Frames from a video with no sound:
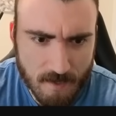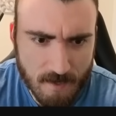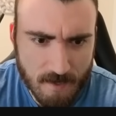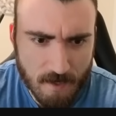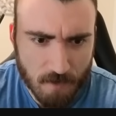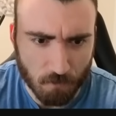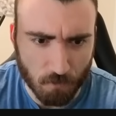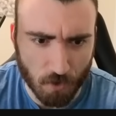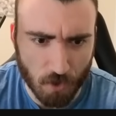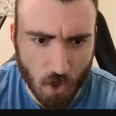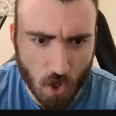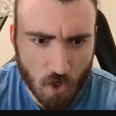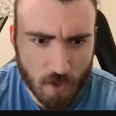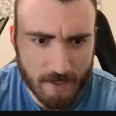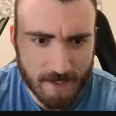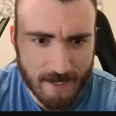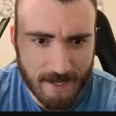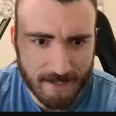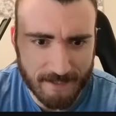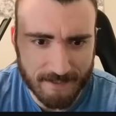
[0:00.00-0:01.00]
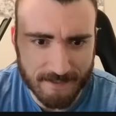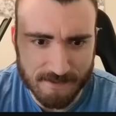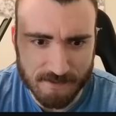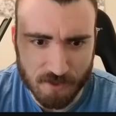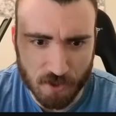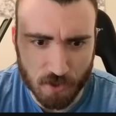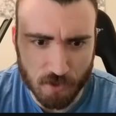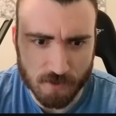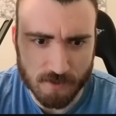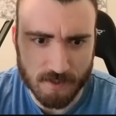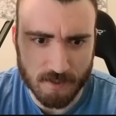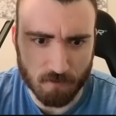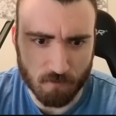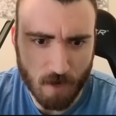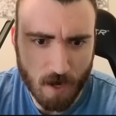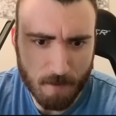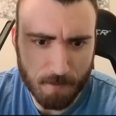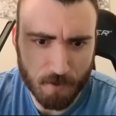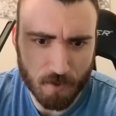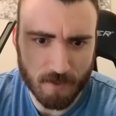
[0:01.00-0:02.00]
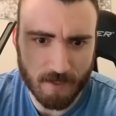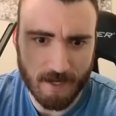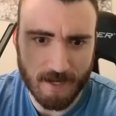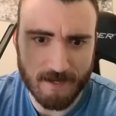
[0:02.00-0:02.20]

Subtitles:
regarding Engin Terzi, Robert